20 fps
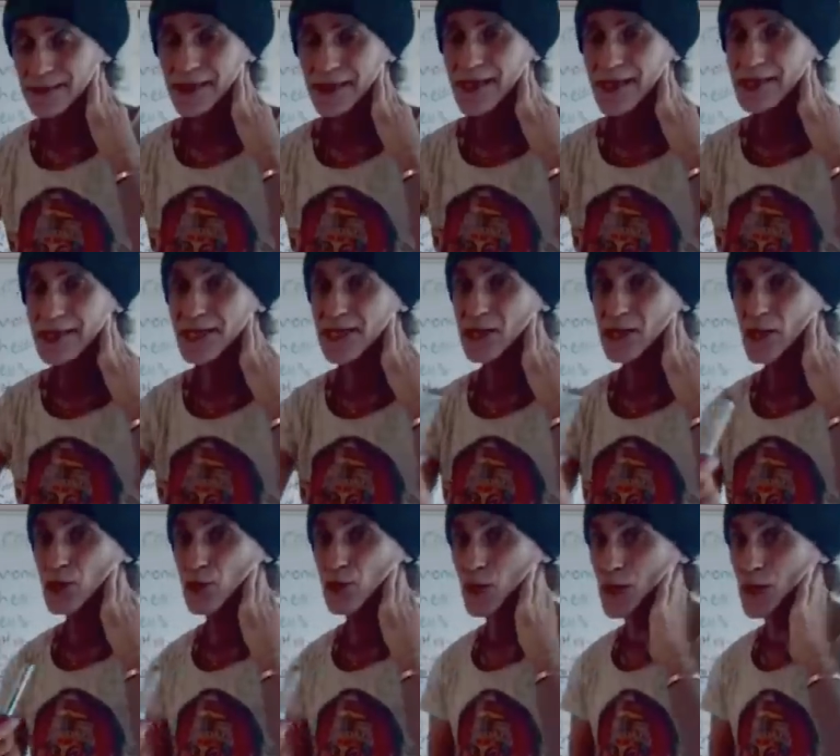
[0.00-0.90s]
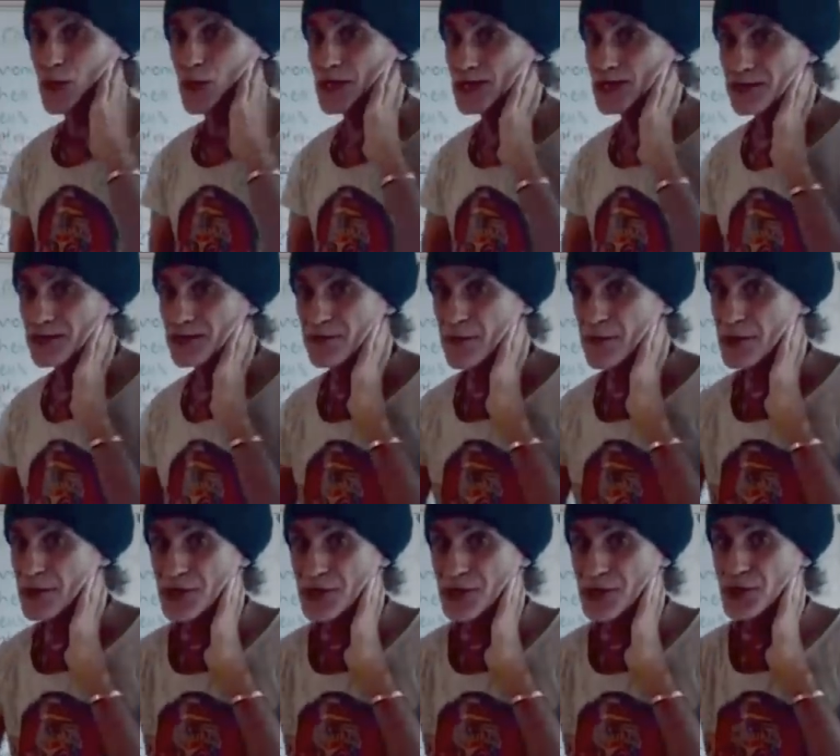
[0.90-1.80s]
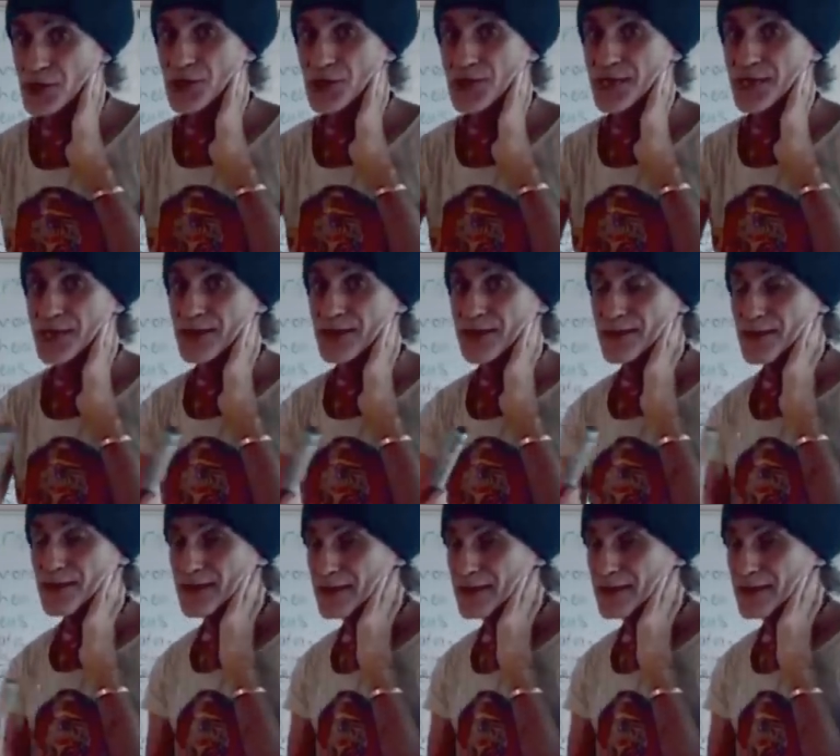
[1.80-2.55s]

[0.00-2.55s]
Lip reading: anti-clockwise, very Saturnian.